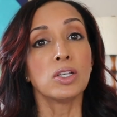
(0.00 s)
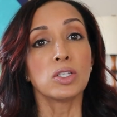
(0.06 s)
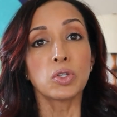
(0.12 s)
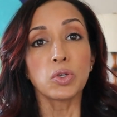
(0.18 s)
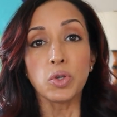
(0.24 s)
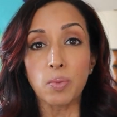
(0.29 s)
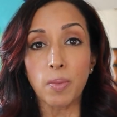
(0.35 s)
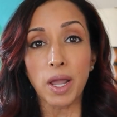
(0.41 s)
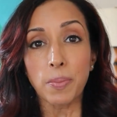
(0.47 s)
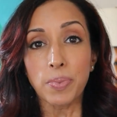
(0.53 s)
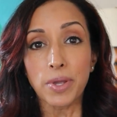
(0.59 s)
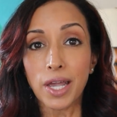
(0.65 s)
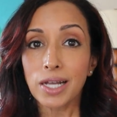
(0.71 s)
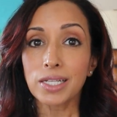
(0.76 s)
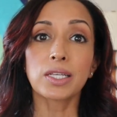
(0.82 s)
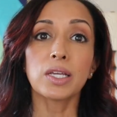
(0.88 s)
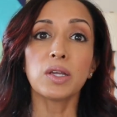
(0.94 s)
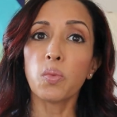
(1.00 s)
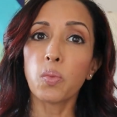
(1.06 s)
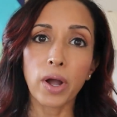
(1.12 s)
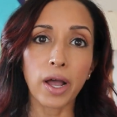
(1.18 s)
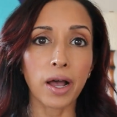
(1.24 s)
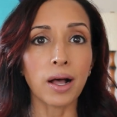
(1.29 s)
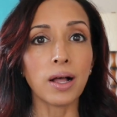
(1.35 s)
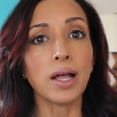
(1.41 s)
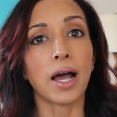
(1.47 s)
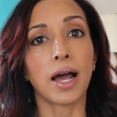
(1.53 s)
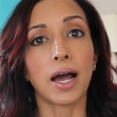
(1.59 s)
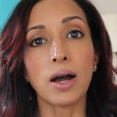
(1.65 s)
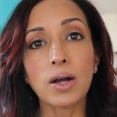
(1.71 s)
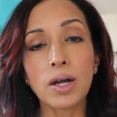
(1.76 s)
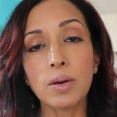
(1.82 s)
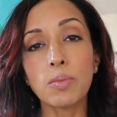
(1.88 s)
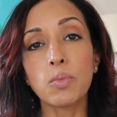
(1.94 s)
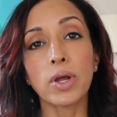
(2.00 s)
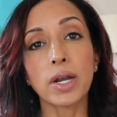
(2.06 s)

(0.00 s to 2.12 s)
So you might be asking, well, how come